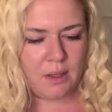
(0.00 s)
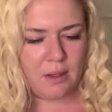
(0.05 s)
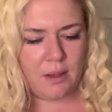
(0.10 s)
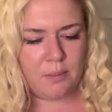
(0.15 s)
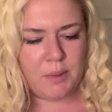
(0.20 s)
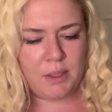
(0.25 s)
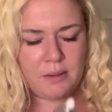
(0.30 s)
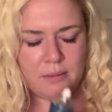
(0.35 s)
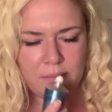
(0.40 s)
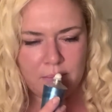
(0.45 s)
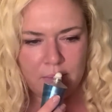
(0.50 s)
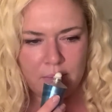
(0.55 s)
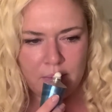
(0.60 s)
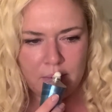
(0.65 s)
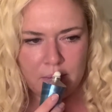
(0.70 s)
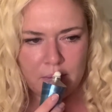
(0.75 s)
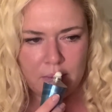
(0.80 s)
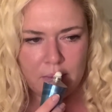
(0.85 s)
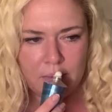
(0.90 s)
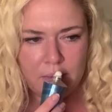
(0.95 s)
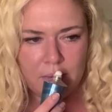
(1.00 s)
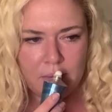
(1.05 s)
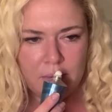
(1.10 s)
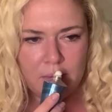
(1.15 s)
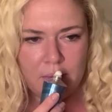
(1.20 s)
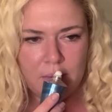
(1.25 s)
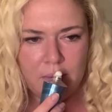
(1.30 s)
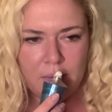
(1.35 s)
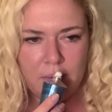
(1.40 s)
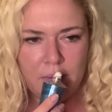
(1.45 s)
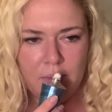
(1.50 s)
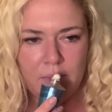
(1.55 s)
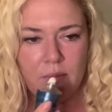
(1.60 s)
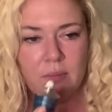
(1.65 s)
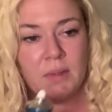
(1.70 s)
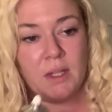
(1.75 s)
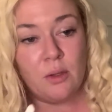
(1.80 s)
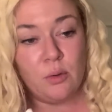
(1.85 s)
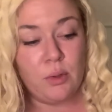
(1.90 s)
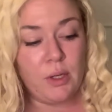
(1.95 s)
I mean,
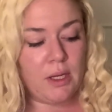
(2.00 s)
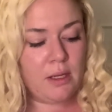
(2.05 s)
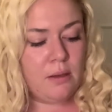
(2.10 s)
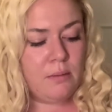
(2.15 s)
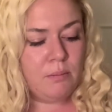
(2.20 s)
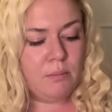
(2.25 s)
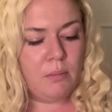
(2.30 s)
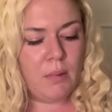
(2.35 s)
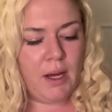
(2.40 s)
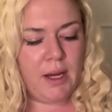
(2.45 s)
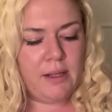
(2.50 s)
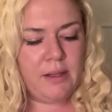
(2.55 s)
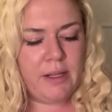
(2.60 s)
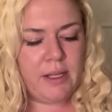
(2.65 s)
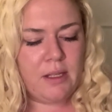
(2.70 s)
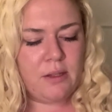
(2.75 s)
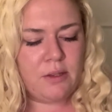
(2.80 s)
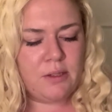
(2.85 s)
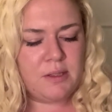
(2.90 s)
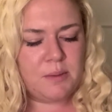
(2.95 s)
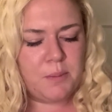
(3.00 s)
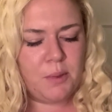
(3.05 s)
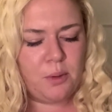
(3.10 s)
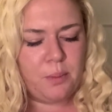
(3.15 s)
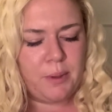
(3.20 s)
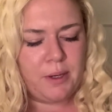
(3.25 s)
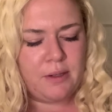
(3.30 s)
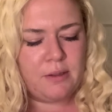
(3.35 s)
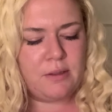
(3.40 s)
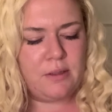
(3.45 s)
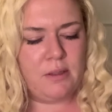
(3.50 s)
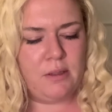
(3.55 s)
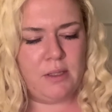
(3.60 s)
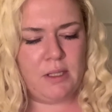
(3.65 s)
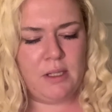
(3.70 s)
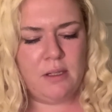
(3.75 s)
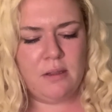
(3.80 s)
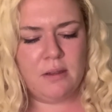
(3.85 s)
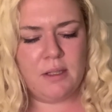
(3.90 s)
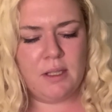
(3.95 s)
okay, I like the smell
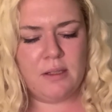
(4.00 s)
personally.